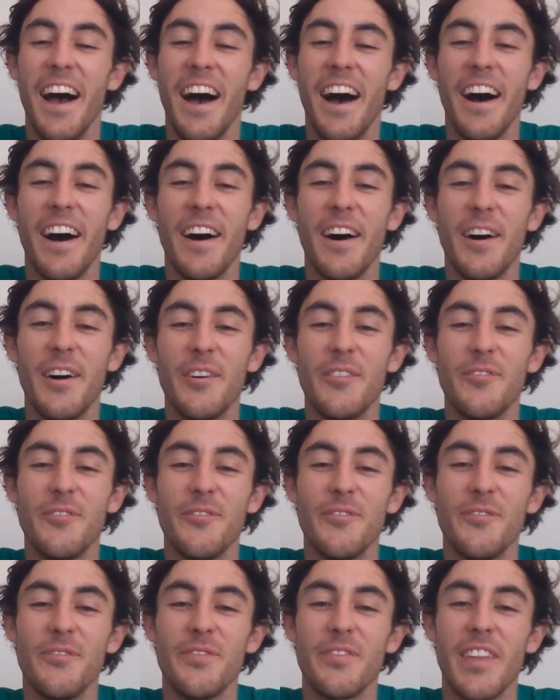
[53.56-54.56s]

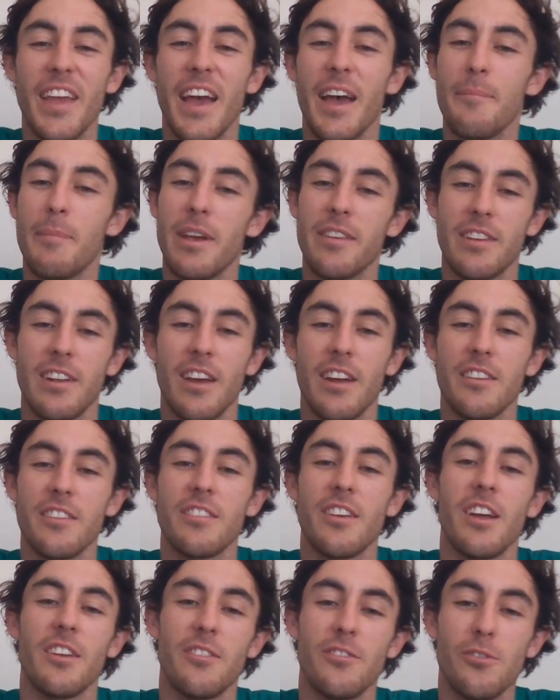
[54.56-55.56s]
And basically I
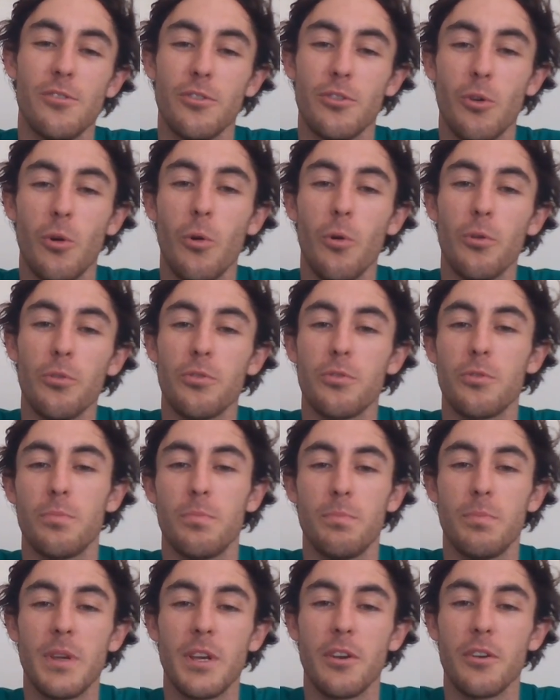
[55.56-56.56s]
decided to do this course
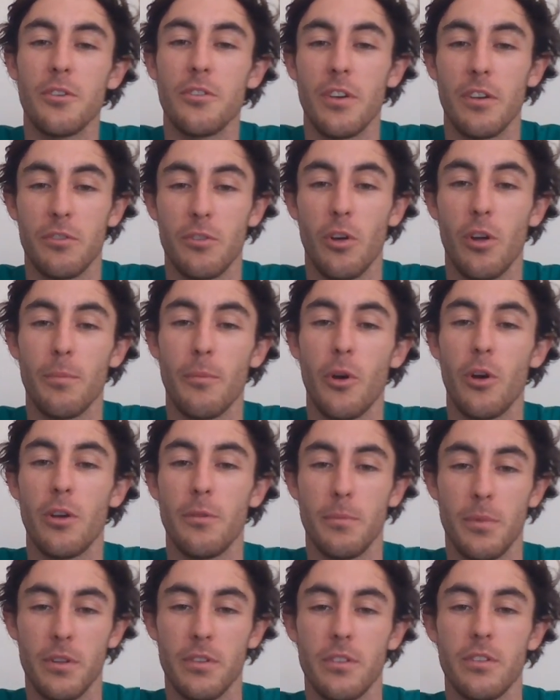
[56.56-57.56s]
because I've started my
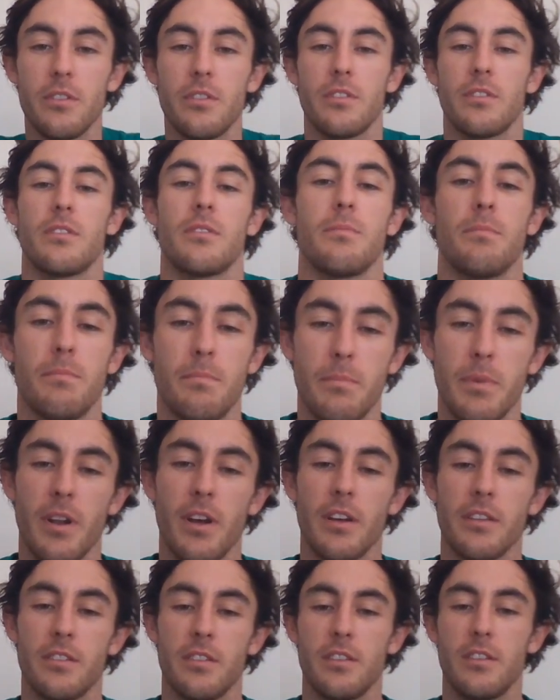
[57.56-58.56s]
own business,
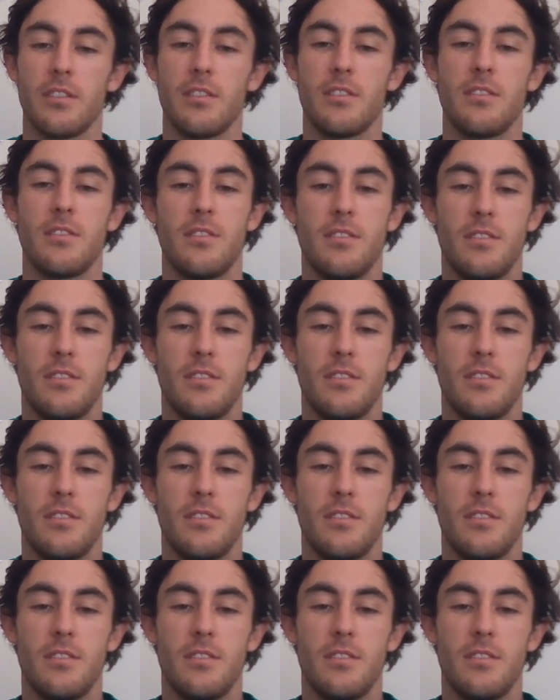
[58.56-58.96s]
Prasa,